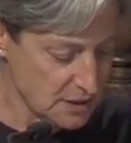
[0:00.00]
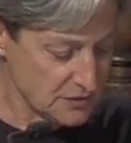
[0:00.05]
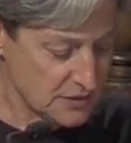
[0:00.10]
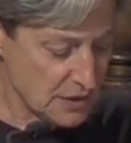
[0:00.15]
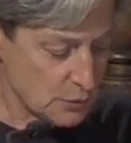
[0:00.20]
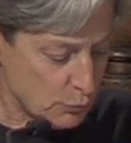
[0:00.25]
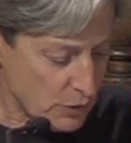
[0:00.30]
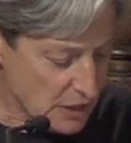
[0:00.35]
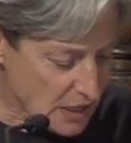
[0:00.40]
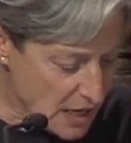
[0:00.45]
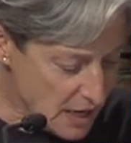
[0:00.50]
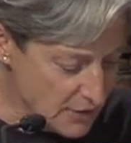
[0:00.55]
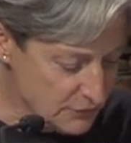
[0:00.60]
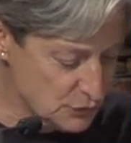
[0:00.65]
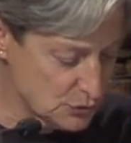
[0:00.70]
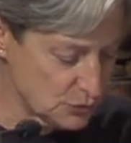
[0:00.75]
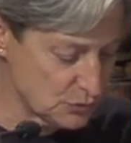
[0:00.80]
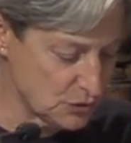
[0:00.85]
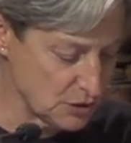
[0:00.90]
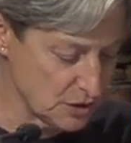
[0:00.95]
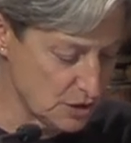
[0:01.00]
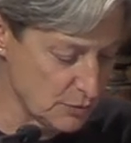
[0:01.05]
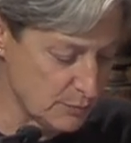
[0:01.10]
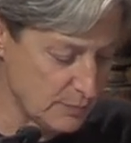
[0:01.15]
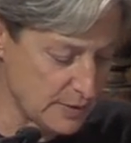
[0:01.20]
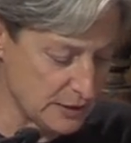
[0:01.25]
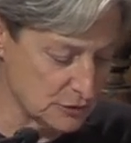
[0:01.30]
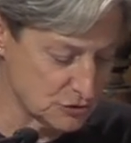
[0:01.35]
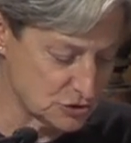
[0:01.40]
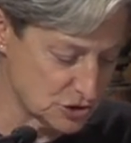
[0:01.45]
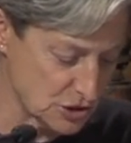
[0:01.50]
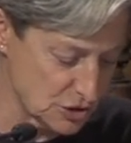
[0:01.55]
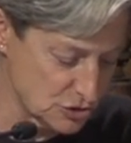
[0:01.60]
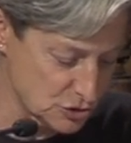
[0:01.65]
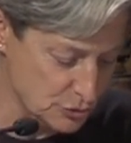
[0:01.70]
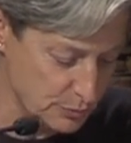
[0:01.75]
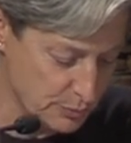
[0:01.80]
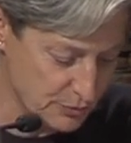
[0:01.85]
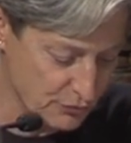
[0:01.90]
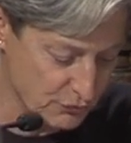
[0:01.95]
then we have to think about
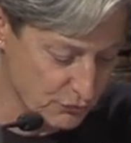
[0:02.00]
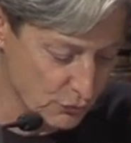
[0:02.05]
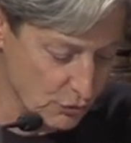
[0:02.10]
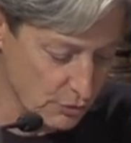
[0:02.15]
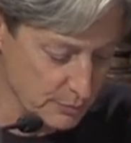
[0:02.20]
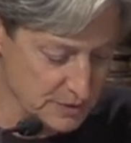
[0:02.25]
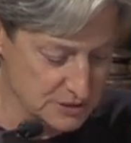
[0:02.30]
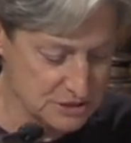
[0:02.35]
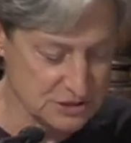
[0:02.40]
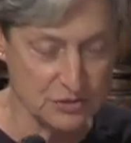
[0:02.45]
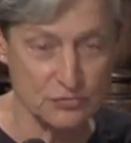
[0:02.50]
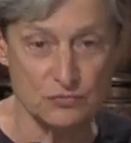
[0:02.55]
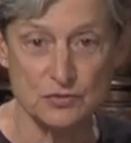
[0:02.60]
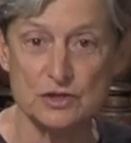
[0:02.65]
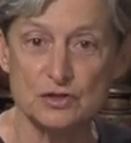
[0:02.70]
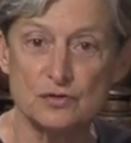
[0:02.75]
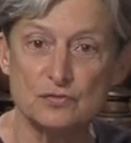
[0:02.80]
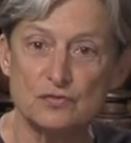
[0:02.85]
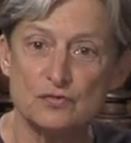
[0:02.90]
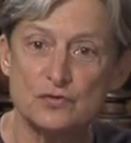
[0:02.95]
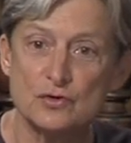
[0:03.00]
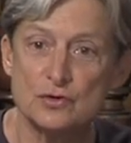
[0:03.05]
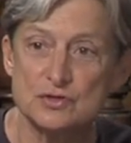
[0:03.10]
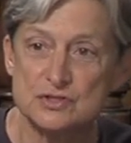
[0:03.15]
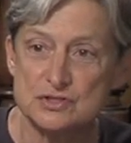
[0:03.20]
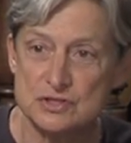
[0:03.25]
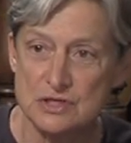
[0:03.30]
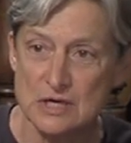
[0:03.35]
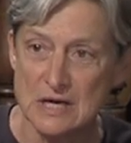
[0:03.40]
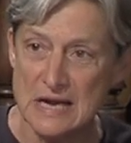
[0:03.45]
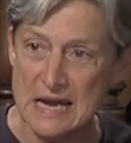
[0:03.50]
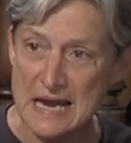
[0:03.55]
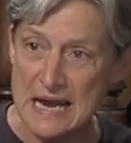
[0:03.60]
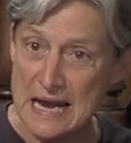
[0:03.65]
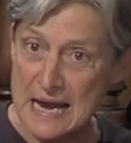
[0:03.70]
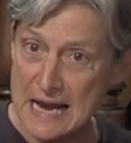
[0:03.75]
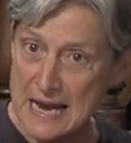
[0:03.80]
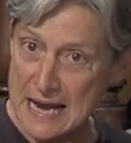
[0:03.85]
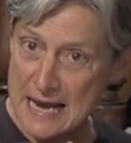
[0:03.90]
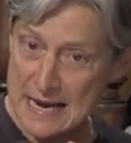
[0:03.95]
gender performativity first
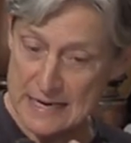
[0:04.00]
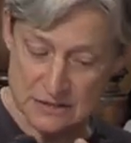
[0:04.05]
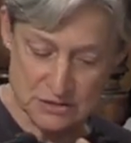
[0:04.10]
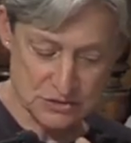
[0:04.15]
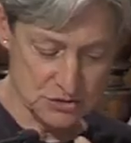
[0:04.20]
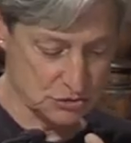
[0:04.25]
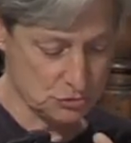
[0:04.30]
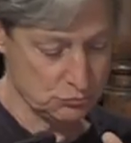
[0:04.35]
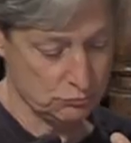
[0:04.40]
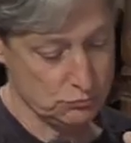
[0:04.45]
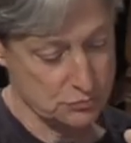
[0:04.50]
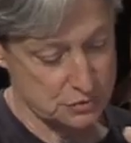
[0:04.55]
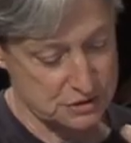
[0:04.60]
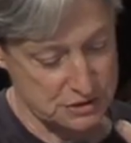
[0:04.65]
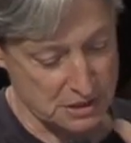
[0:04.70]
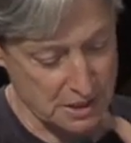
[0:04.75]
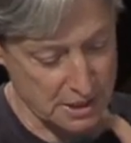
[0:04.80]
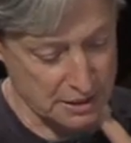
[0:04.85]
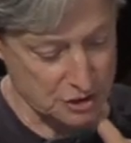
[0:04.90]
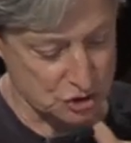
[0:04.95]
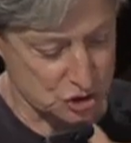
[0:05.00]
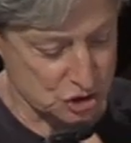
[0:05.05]
as, say,